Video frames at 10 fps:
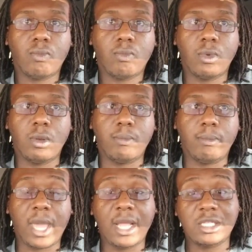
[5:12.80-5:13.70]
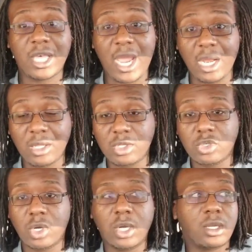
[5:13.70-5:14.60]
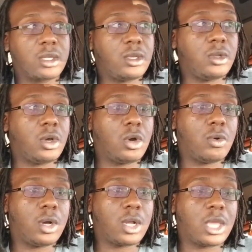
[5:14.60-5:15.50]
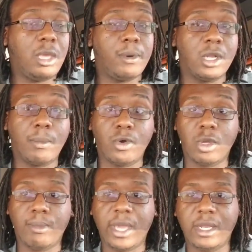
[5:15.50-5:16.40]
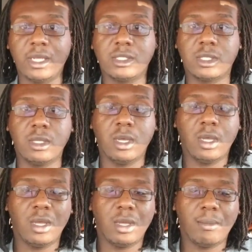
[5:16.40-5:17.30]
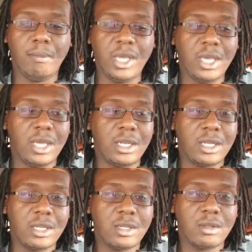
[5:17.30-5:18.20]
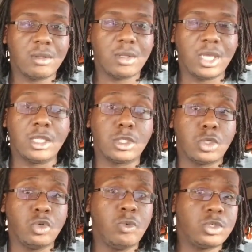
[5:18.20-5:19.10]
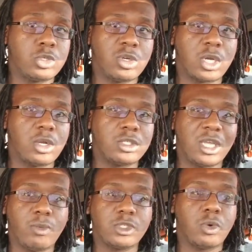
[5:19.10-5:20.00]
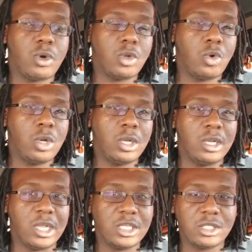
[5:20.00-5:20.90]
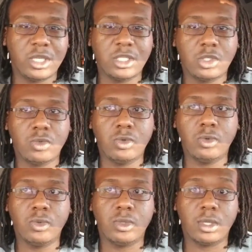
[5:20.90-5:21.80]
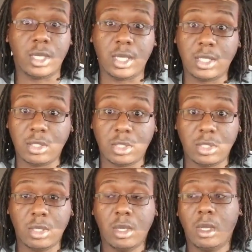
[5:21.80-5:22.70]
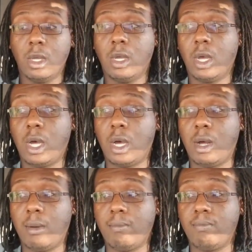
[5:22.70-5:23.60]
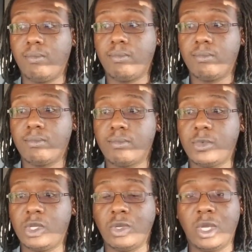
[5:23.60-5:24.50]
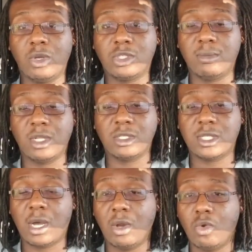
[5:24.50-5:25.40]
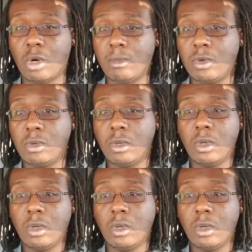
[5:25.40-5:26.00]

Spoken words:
maintaining the truck, keeping up on your maintenance, being in tune with your truck, understanding what's going on, listening to it. You hear something that doesn't sound normal,